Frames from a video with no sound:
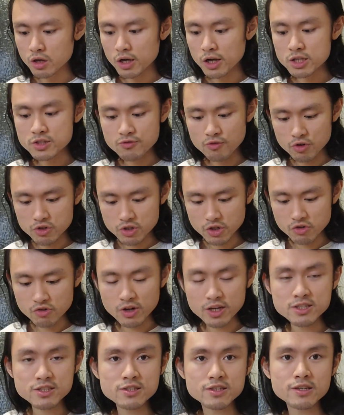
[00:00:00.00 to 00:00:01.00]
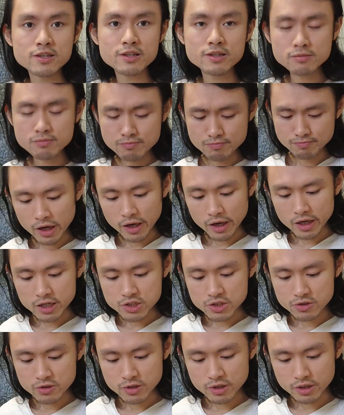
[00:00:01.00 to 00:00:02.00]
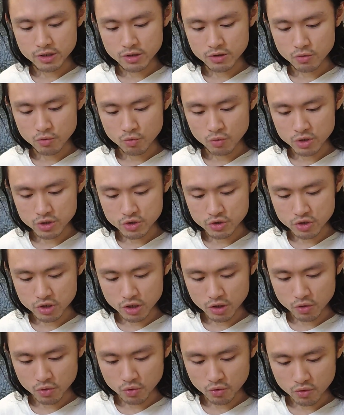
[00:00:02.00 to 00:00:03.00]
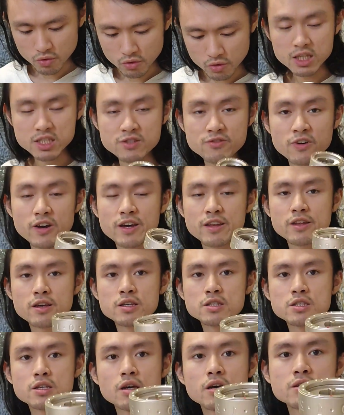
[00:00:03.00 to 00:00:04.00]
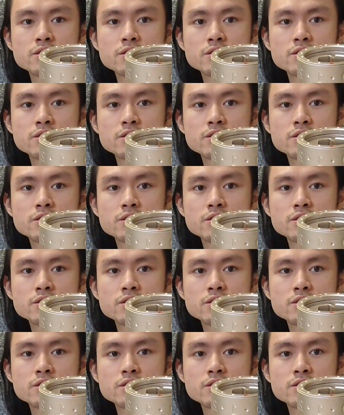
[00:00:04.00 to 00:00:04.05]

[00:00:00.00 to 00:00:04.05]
As for the grind setting, I actually want to go as fine as